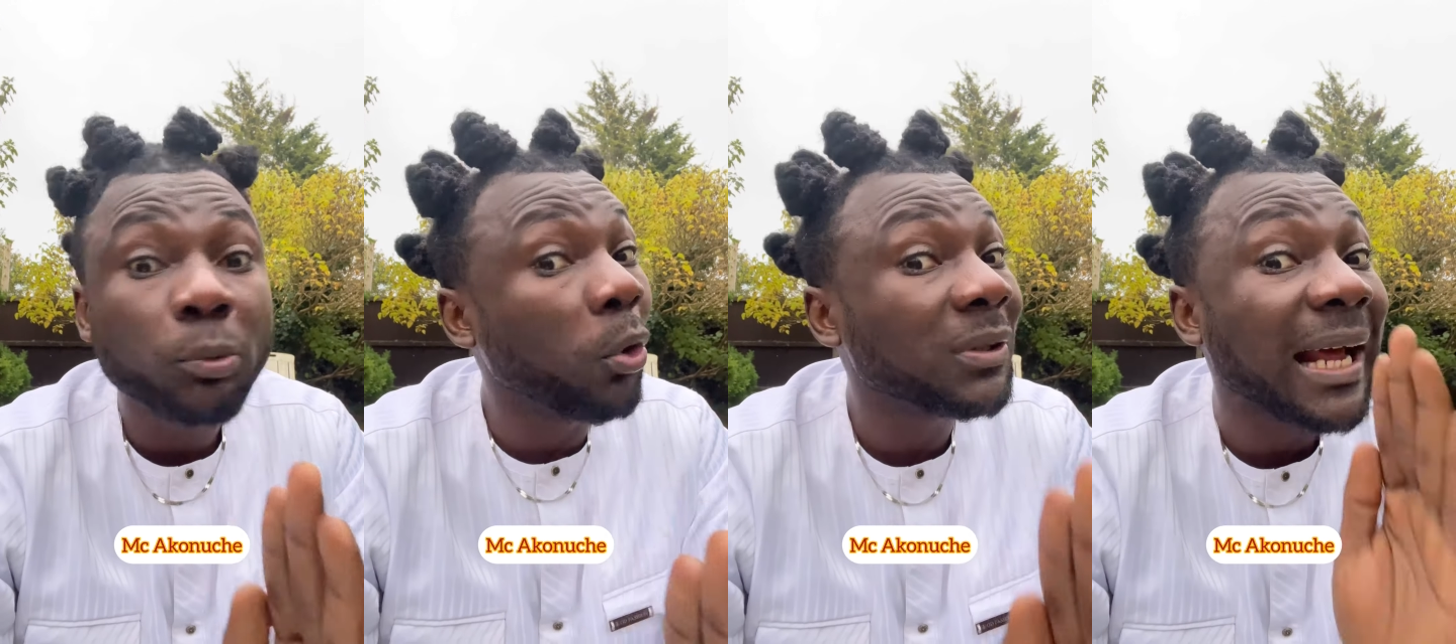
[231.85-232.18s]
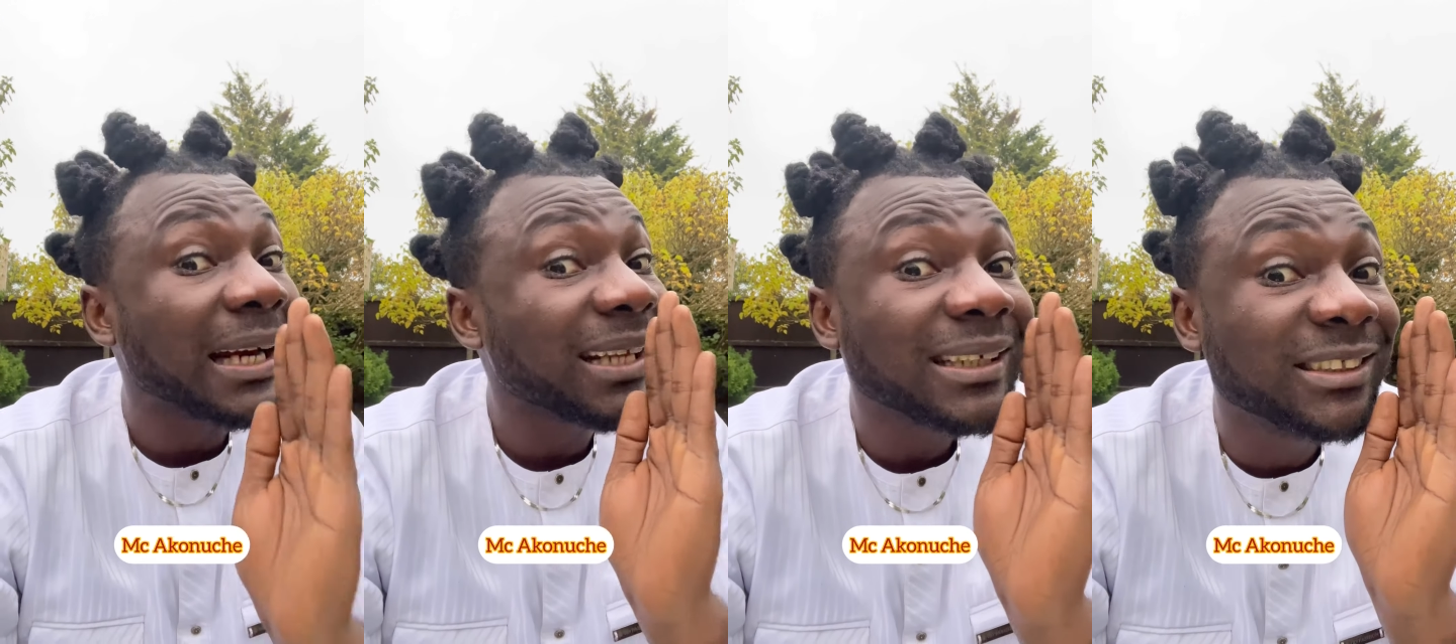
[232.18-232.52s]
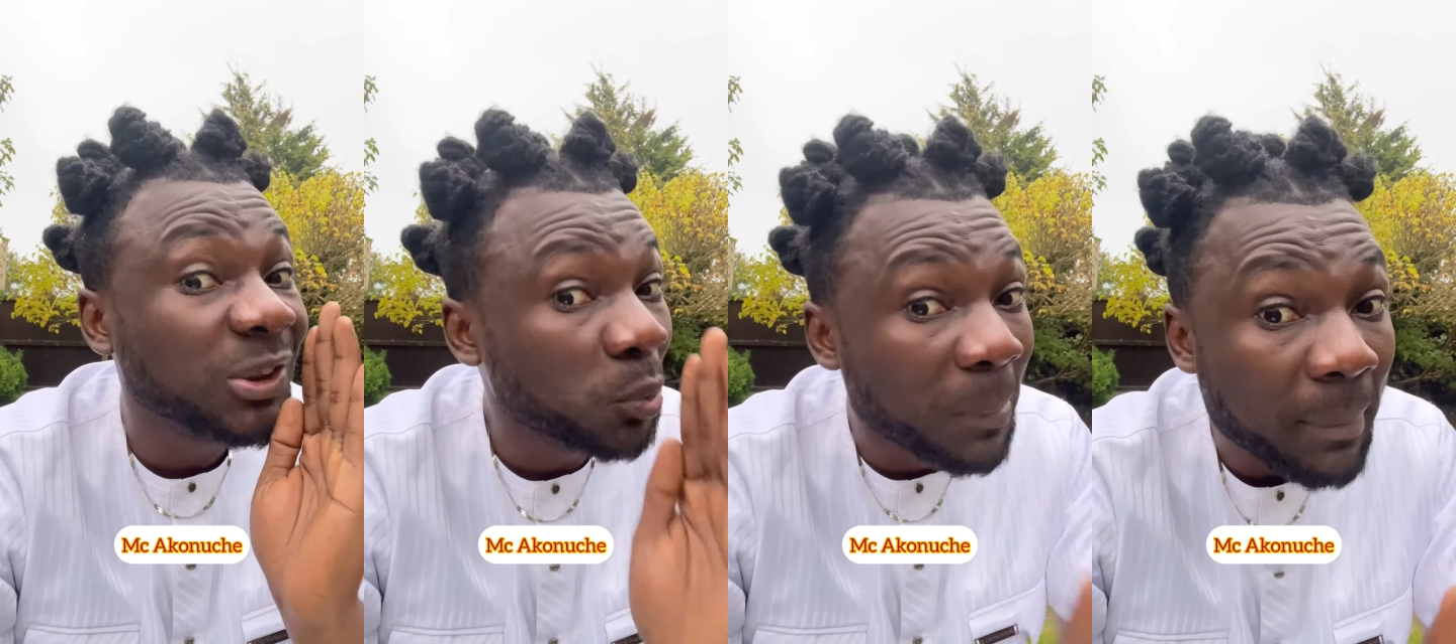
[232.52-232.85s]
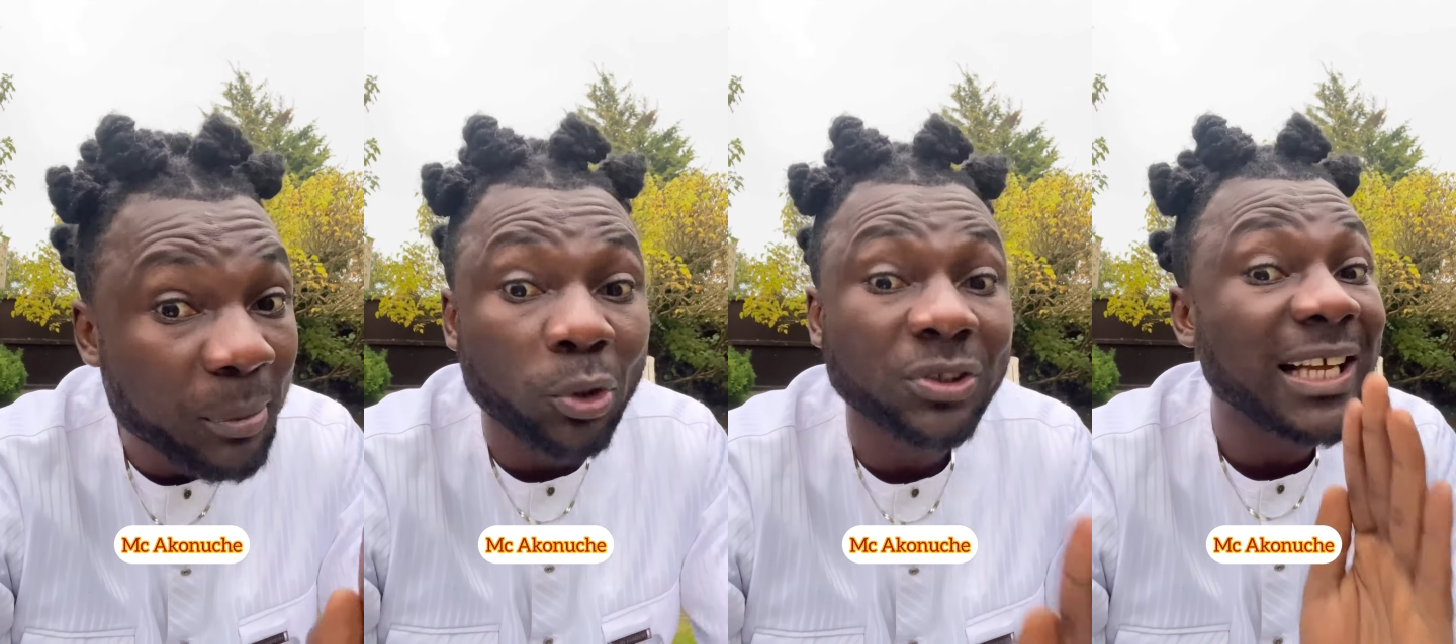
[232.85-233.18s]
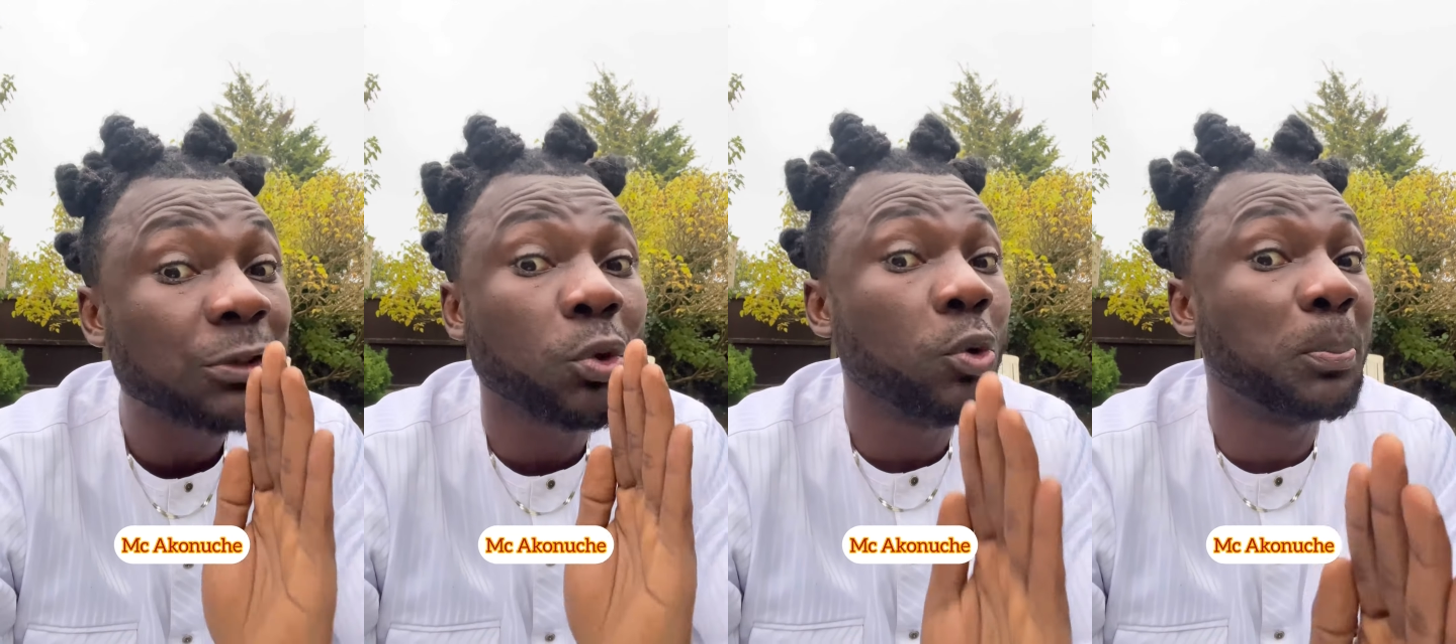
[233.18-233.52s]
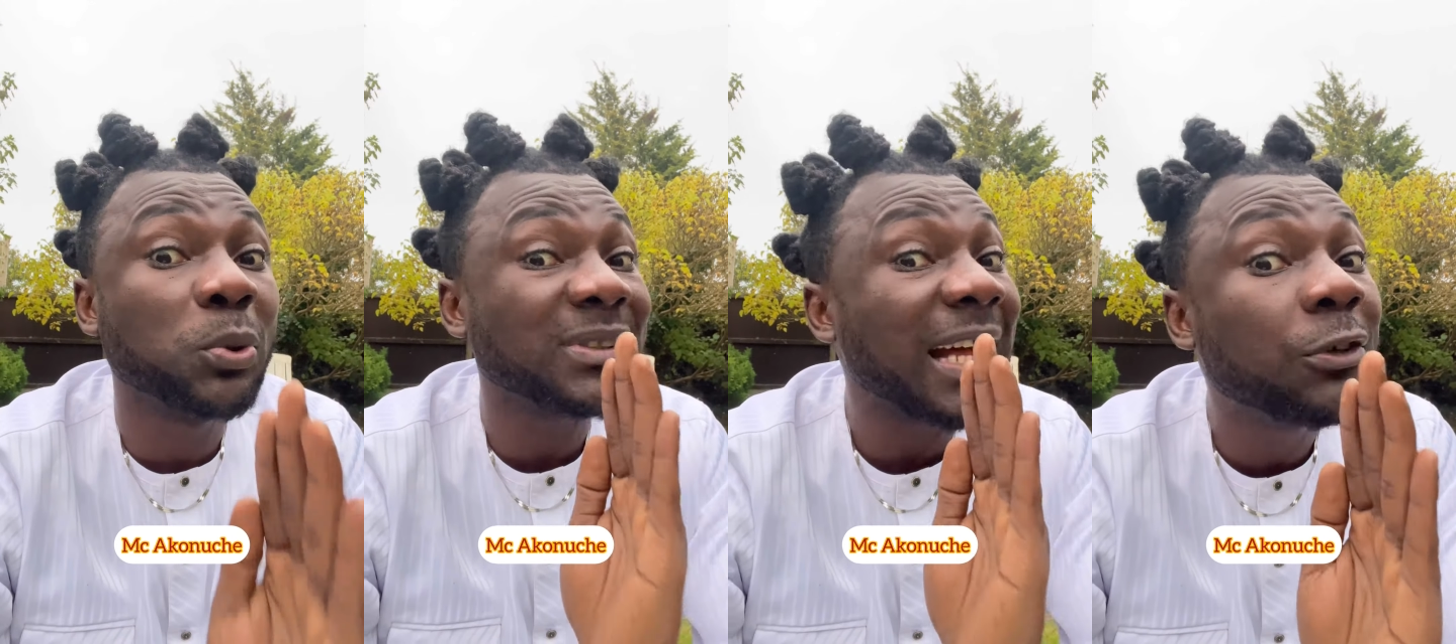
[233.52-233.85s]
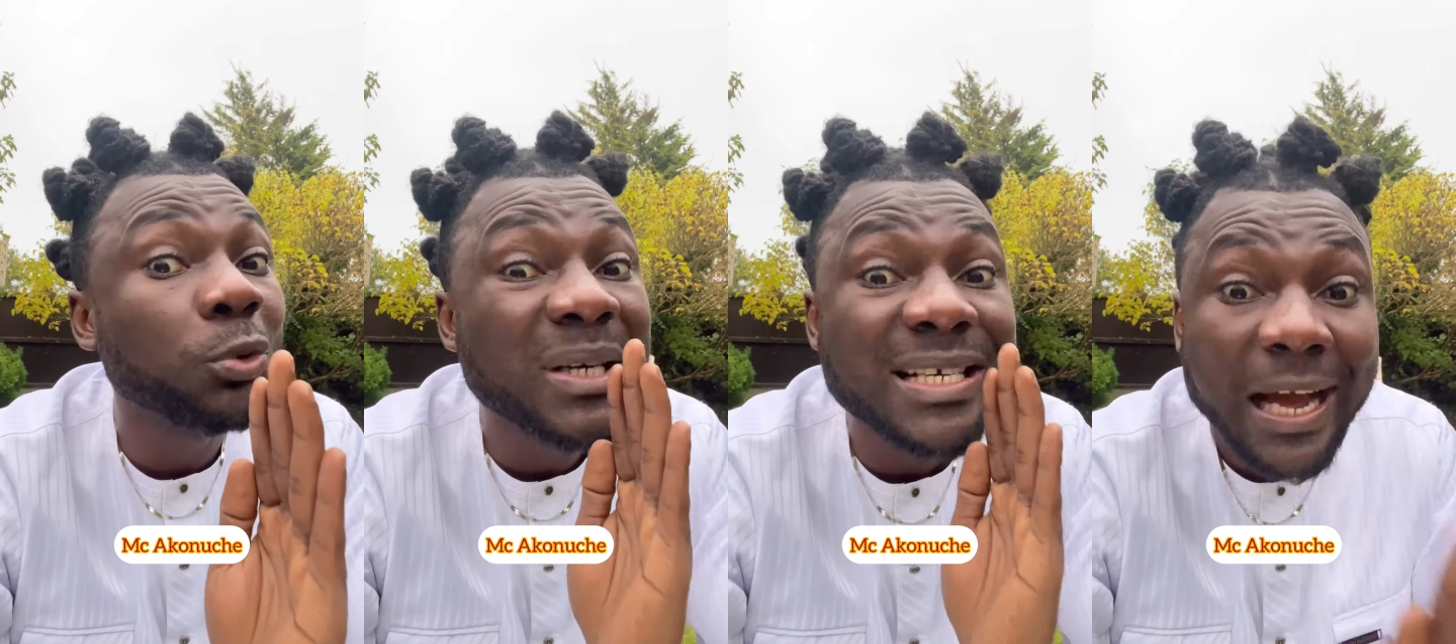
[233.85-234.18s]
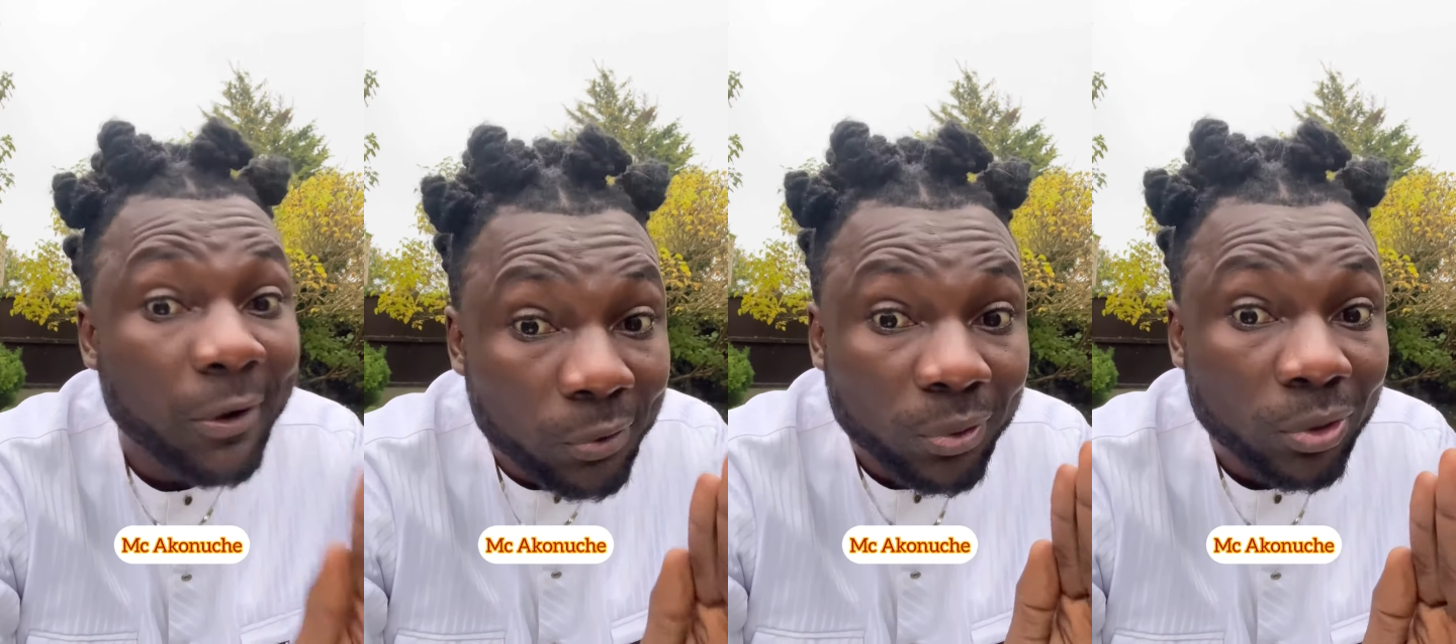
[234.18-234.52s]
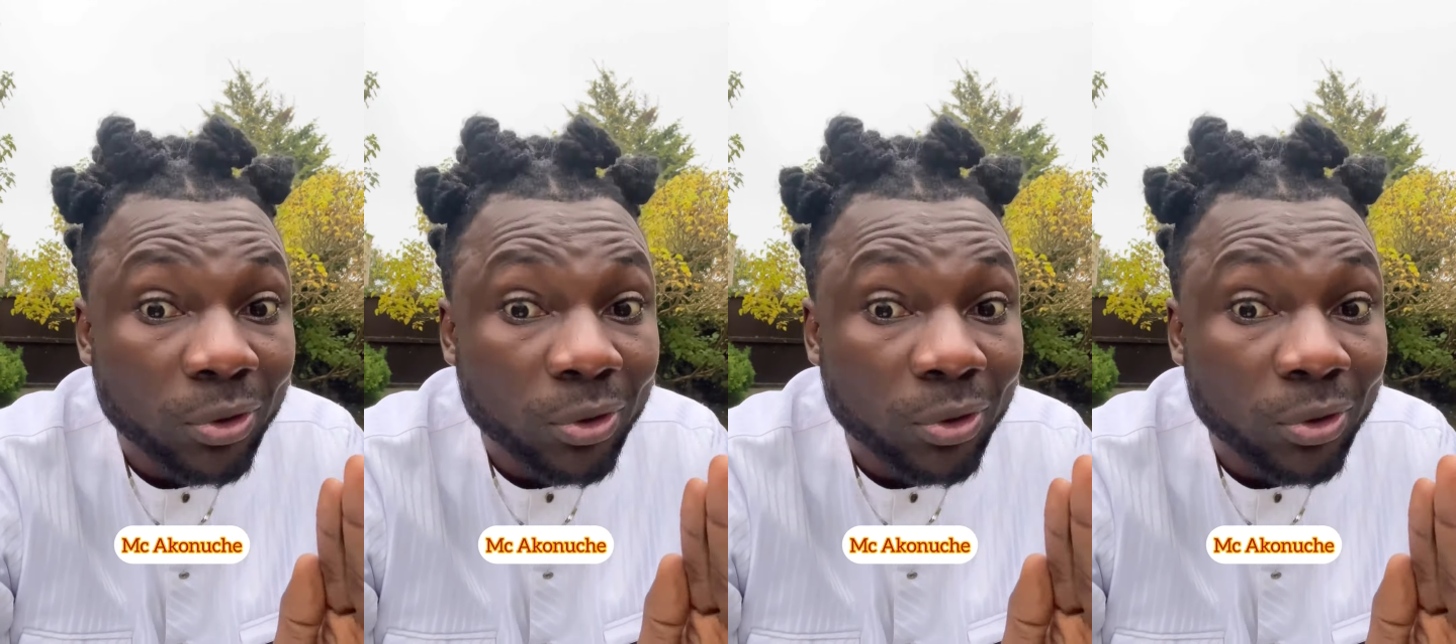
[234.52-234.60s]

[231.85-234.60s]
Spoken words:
Don't attack the woman because that's what you will start doing now.